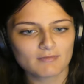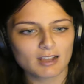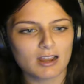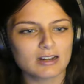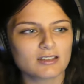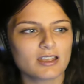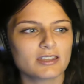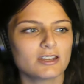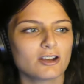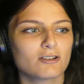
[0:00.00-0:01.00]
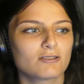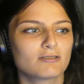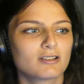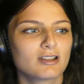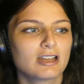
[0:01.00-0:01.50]
And it's like, you
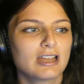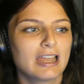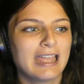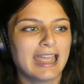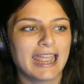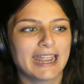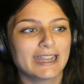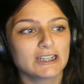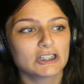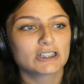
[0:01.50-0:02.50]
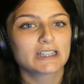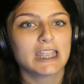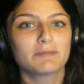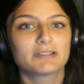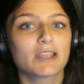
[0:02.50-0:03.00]
know, Hank just
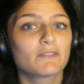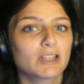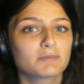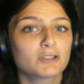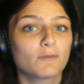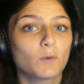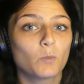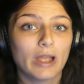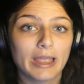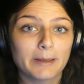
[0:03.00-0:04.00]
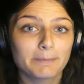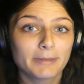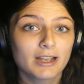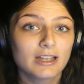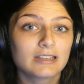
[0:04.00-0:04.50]
keeps giving himself away,
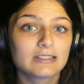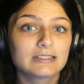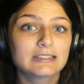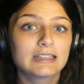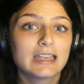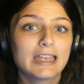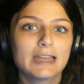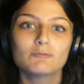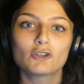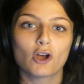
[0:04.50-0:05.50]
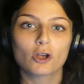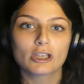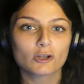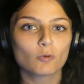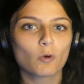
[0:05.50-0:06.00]
because him
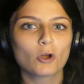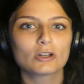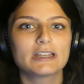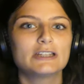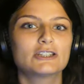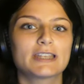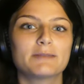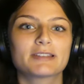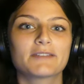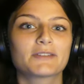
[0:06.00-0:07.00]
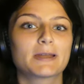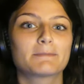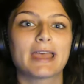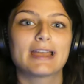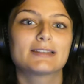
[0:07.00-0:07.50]
talking to Walt, he just keeps giving
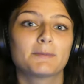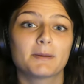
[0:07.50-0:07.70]
him the heads up